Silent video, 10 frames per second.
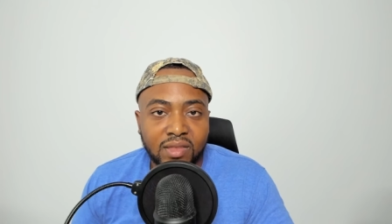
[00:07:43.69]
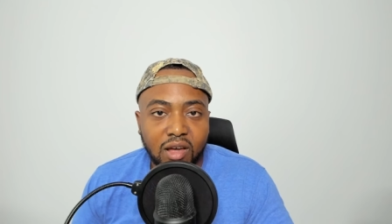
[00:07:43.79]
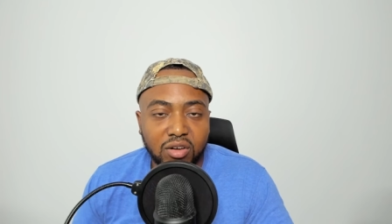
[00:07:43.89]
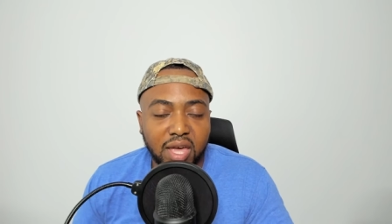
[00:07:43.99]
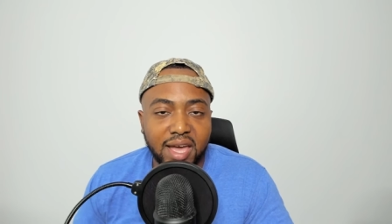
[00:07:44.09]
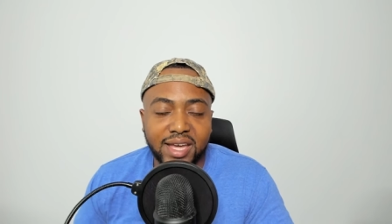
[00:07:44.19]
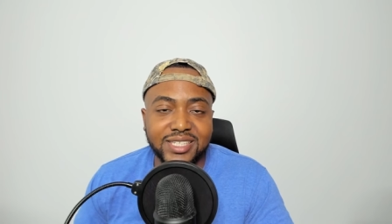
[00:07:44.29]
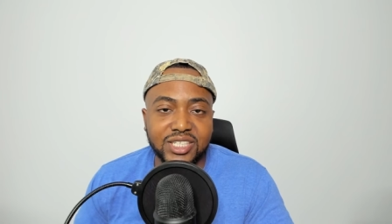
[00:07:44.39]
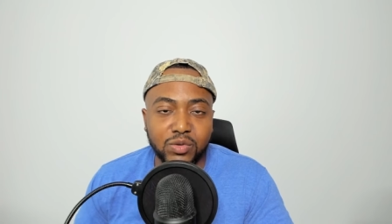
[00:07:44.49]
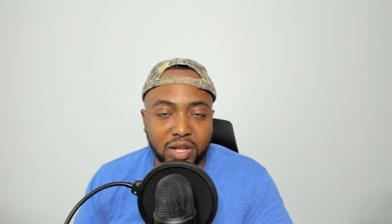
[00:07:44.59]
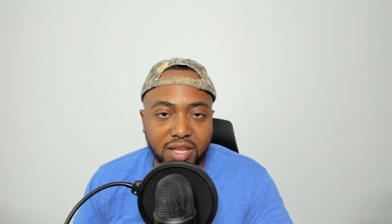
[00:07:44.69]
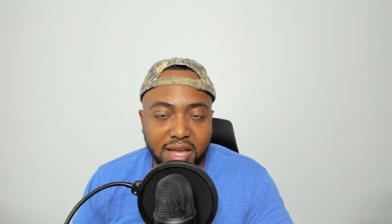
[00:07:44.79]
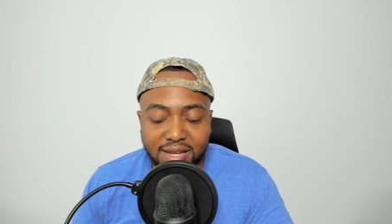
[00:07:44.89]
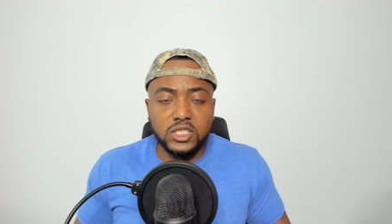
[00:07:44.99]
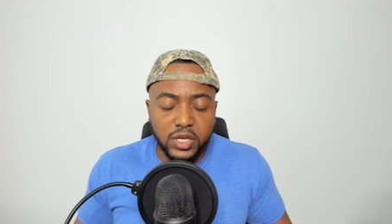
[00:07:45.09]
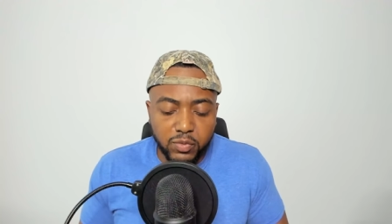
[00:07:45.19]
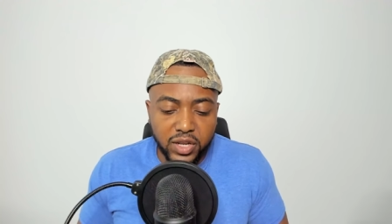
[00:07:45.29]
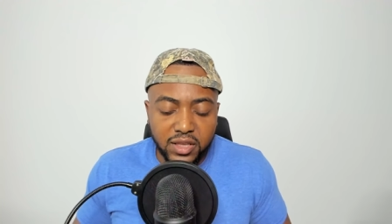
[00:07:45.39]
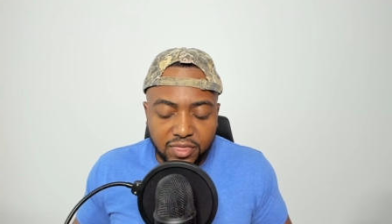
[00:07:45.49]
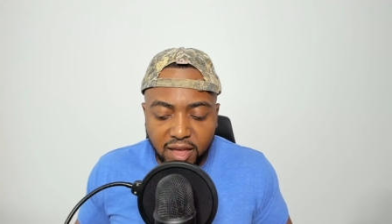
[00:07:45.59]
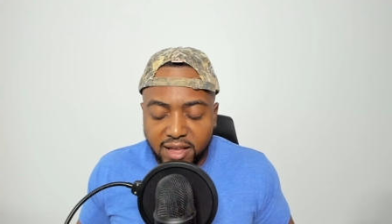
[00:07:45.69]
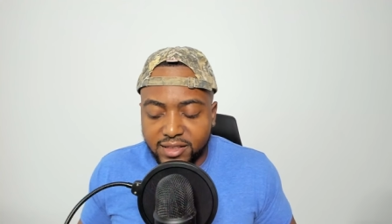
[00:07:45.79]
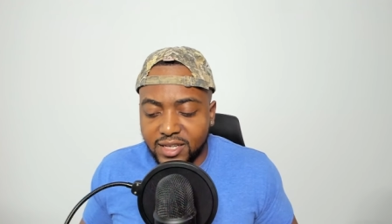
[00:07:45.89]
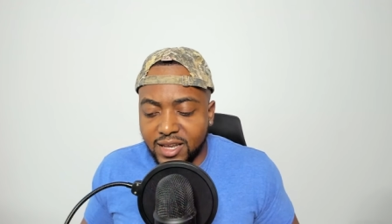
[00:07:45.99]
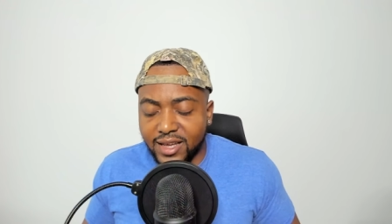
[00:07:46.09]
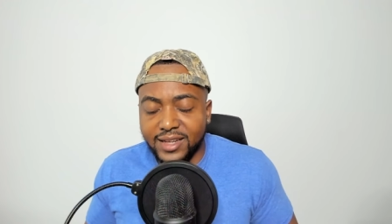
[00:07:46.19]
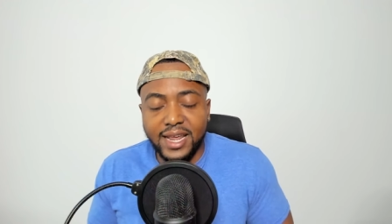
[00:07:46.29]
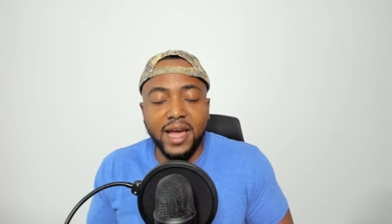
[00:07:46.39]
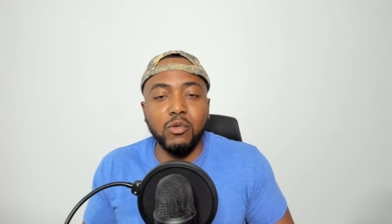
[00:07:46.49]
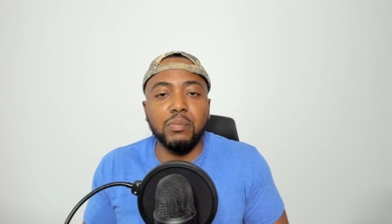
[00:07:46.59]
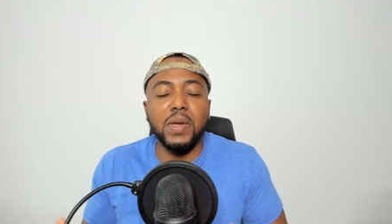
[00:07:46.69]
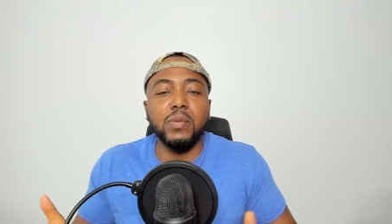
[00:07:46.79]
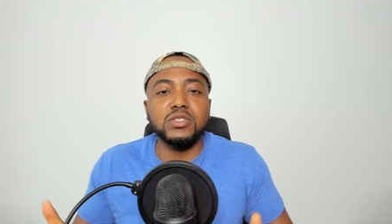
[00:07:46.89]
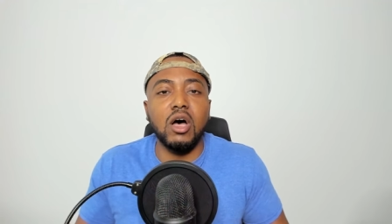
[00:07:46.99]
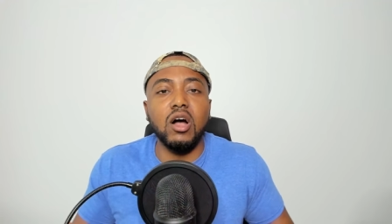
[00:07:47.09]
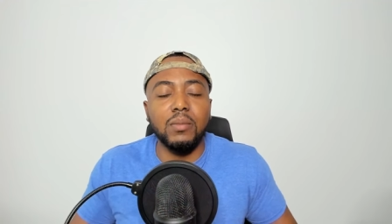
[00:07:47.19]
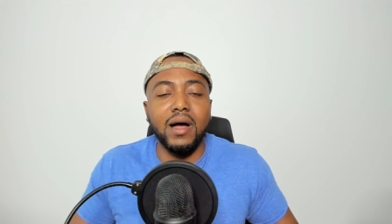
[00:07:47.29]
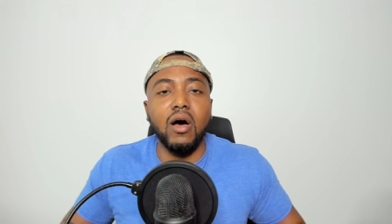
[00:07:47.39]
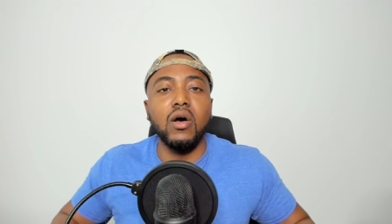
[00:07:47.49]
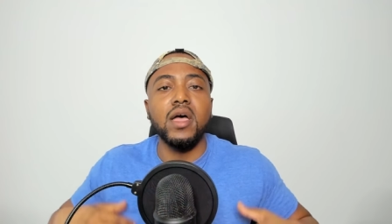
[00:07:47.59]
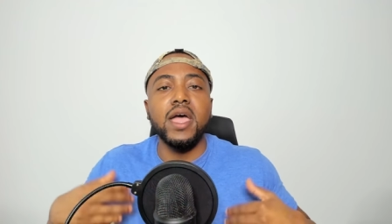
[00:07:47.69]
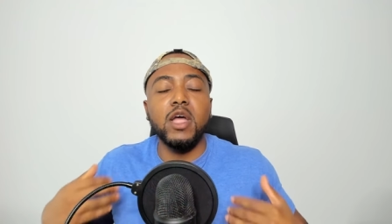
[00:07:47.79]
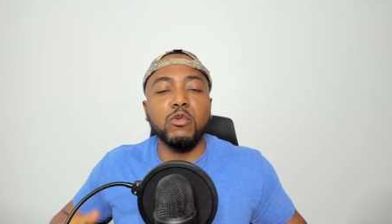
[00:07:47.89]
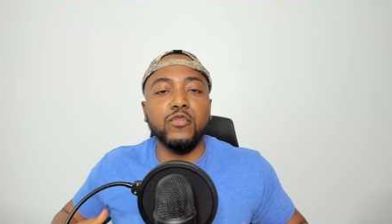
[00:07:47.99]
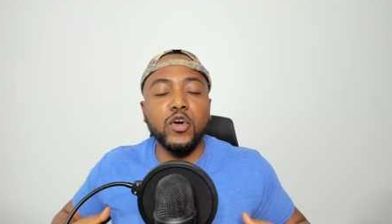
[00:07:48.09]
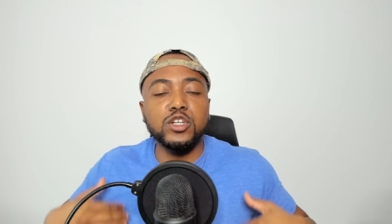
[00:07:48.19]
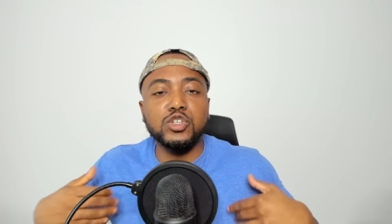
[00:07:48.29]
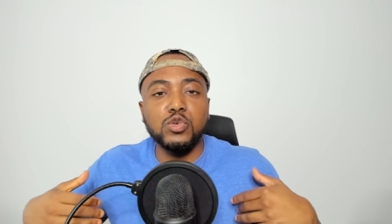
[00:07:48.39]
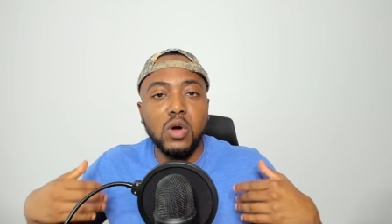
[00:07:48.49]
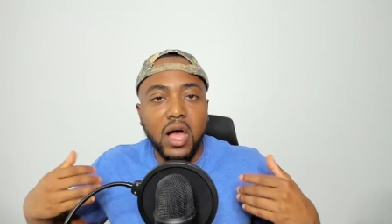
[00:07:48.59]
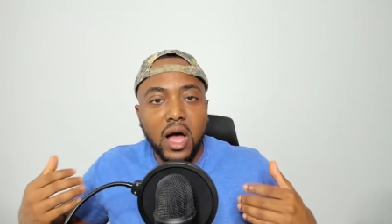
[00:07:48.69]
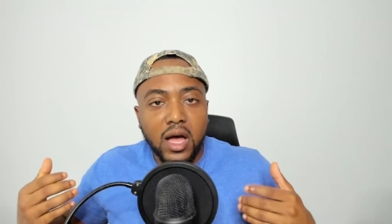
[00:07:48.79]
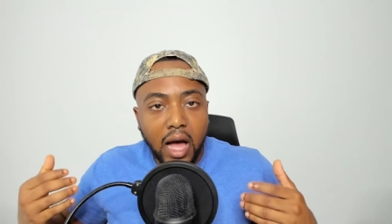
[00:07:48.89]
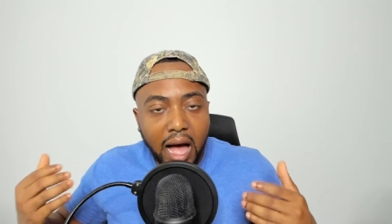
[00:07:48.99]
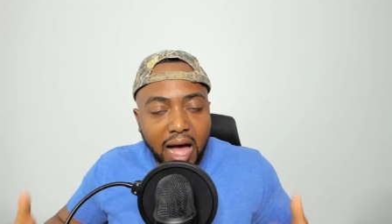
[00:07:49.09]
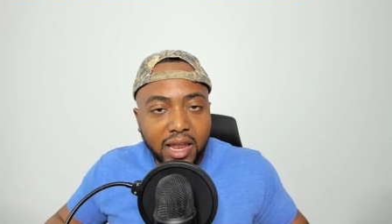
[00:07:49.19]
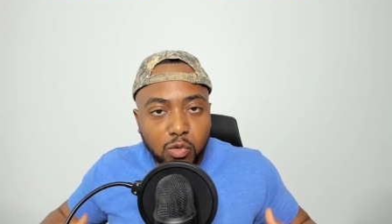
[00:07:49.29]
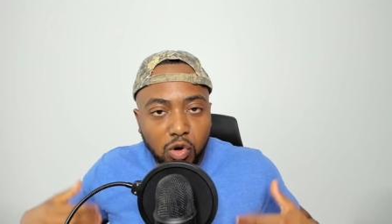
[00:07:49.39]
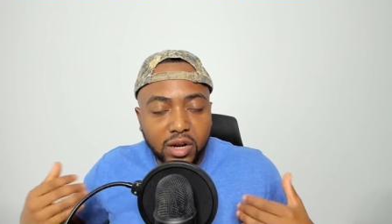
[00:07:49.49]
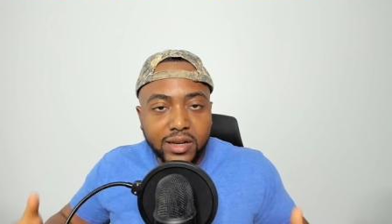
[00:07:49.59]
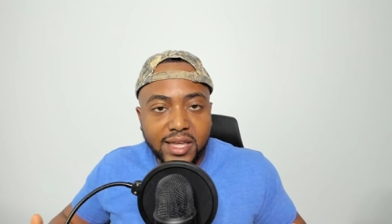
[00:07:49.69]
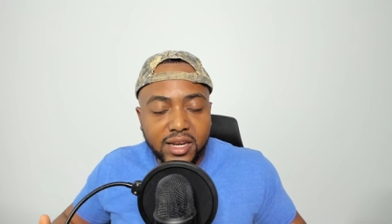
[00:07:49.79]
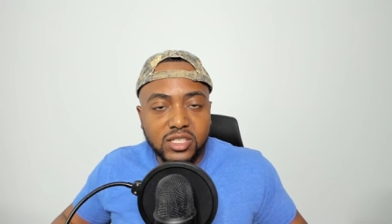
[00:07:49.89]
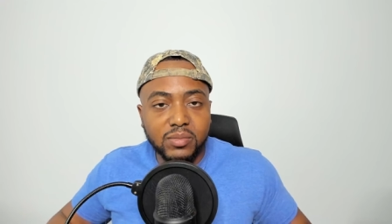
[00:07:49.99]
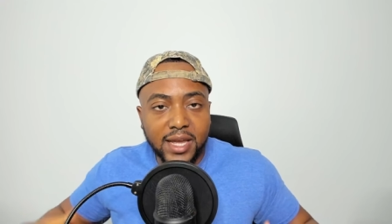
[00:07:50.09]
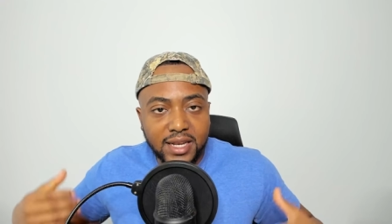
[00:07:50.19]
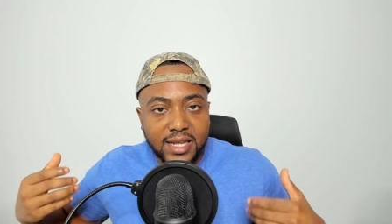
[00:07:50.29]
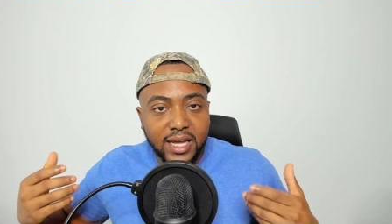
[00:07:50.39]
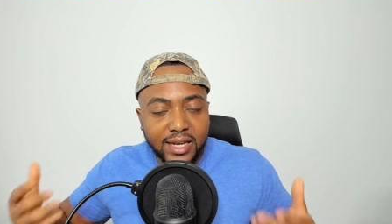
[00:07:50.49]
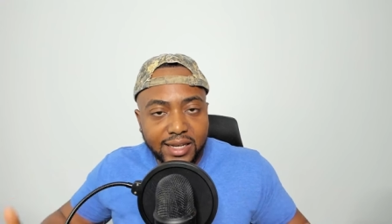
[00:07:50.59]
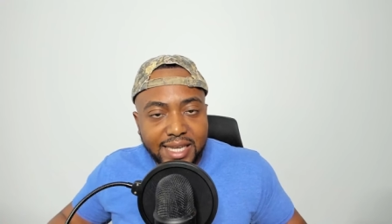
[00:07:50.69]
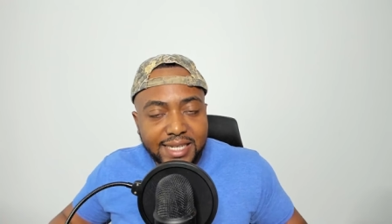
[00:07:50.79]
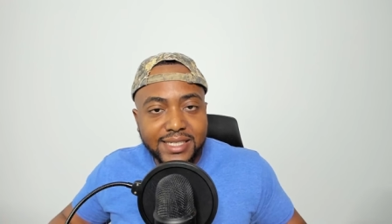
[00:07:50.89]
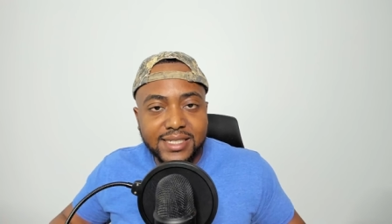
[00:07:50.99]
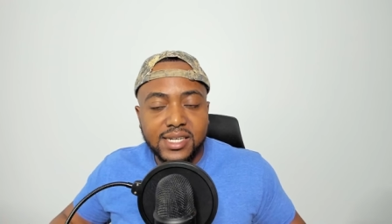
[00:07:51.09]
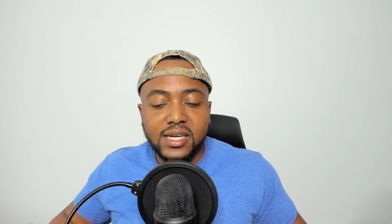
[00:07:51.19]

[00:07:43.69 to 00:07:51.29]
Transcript: Okay, she really is. She really thinks that when people talk about and refer to Hollywood elitism and the elites,